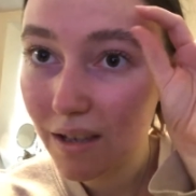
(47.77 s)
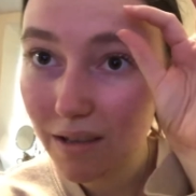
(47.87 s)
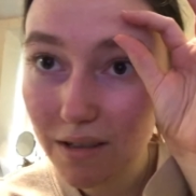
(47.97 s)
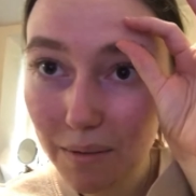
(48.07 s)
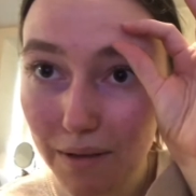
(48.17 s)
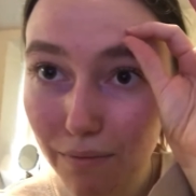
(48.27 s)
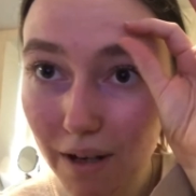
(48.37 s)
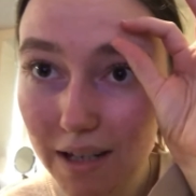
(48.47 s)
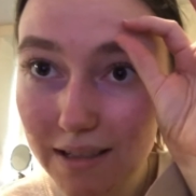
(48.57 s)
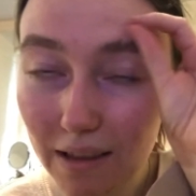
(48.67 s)
so we can
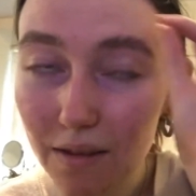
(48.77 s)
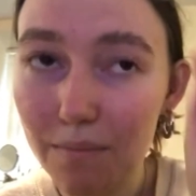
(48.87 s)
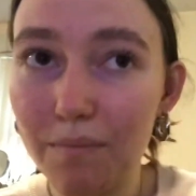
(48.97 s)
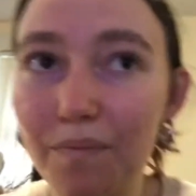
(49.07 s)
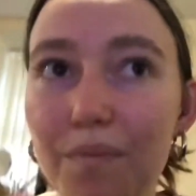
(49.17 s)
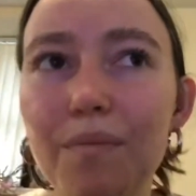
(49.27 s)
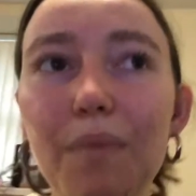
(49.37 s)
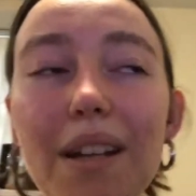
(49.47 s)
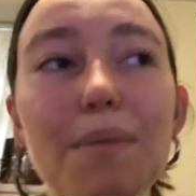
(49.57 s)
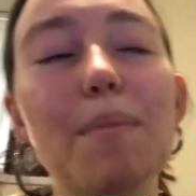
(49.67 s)
finally send them.
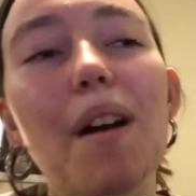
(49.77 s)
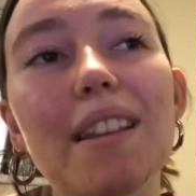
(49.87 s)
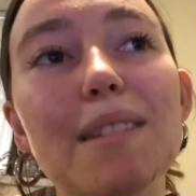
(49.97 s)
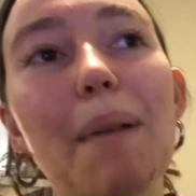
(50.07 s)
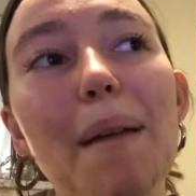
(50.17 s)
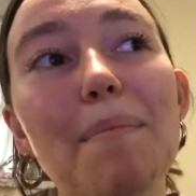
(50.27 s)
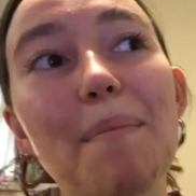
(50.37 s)
When did we buy these, babe?